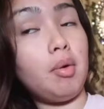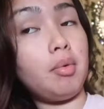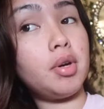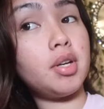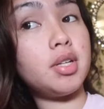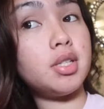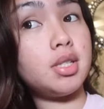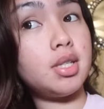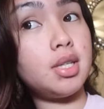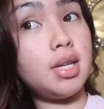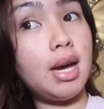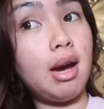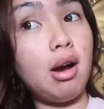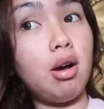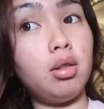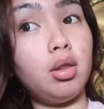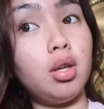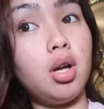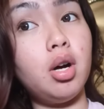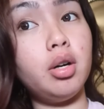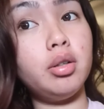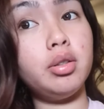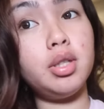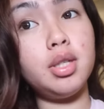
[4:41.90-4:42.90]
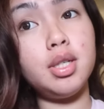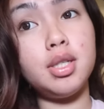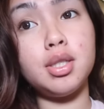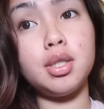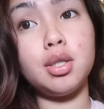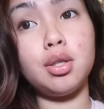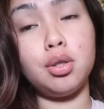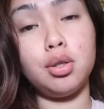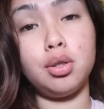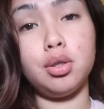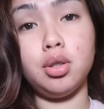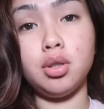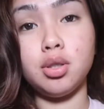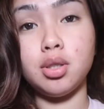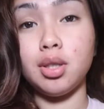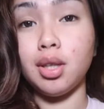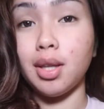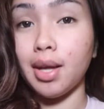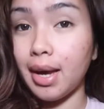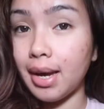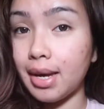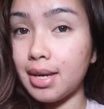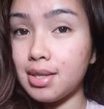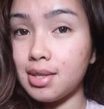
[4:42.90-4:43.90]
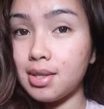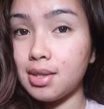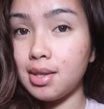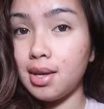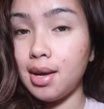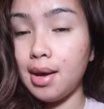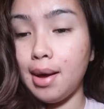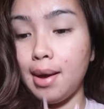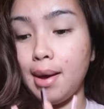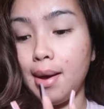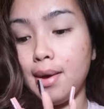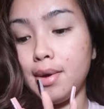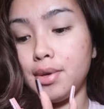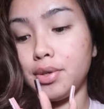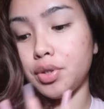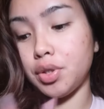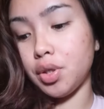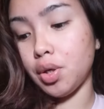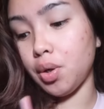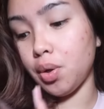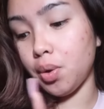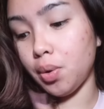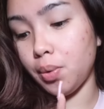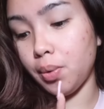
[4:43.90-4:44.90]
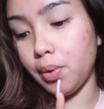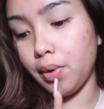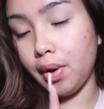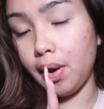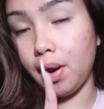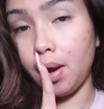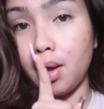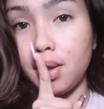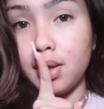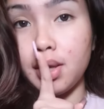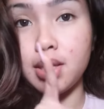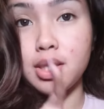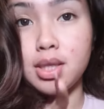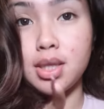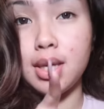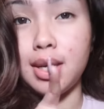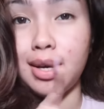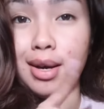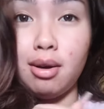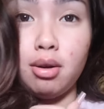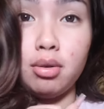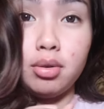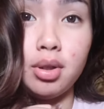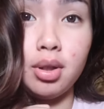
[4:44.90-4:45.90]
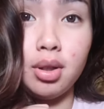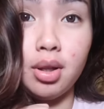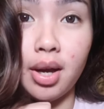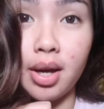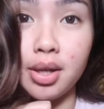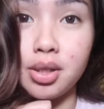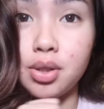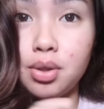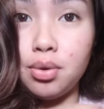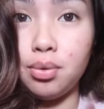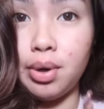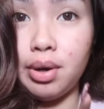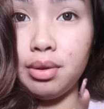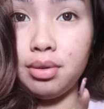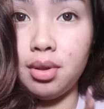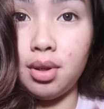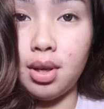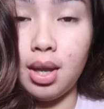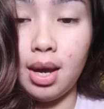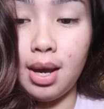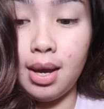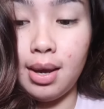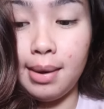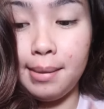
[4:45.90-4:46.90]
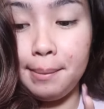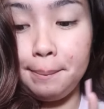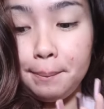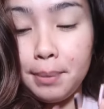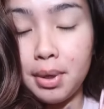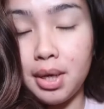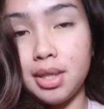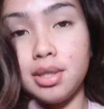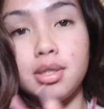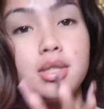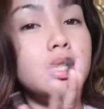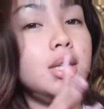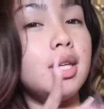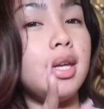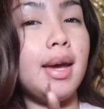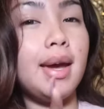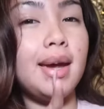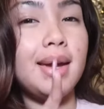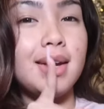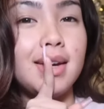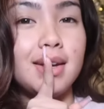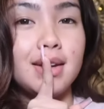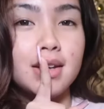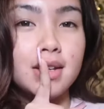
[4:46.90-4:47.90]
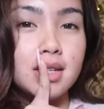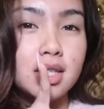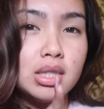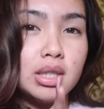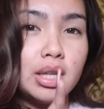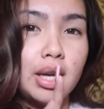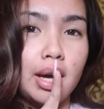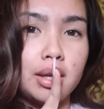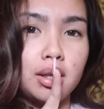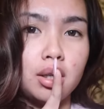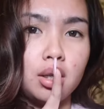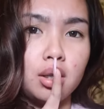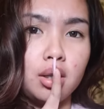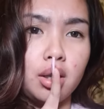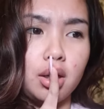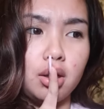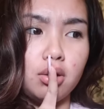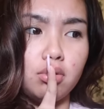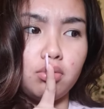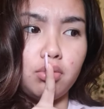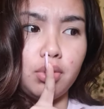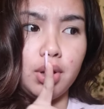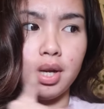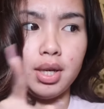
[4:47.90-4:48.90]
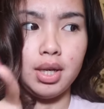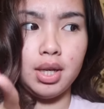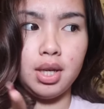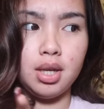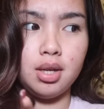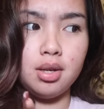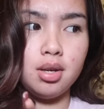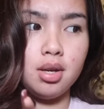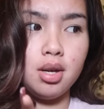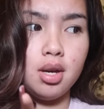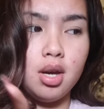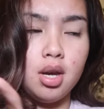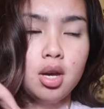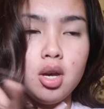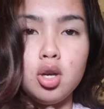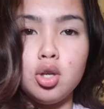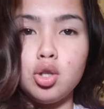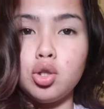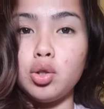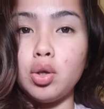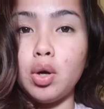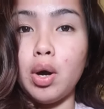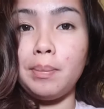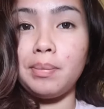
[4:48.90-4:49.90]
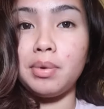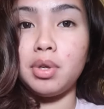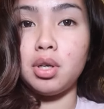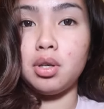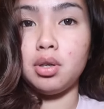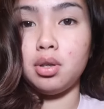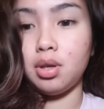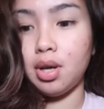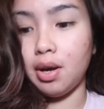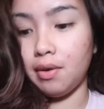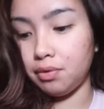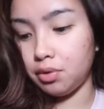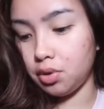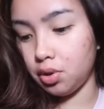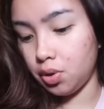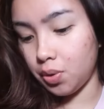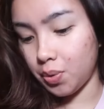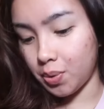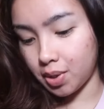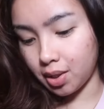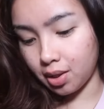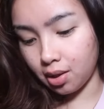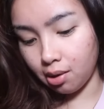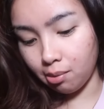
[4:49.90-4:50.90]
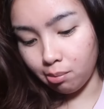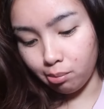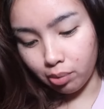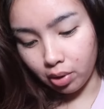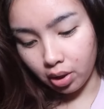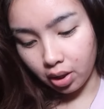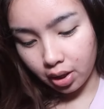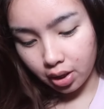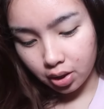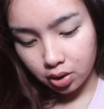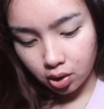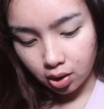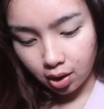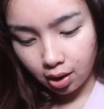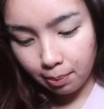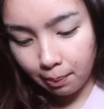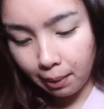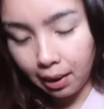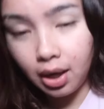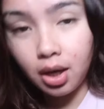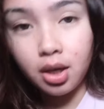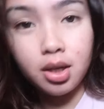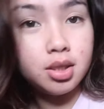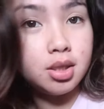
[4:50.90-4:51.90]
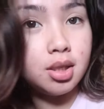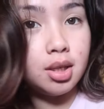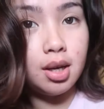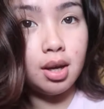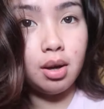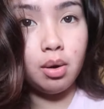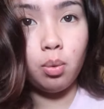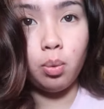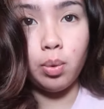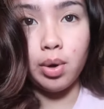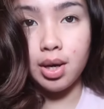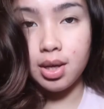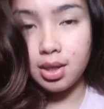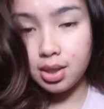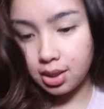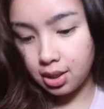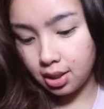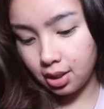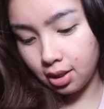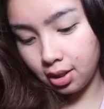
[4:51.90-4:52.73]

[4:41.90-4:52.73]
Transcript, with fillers: I'm gonna see how long these curls last. So let's see how they last throughout the day but today is kind of like rainy so i'm gonna have to use an umbrella so that my hair doesn't get wet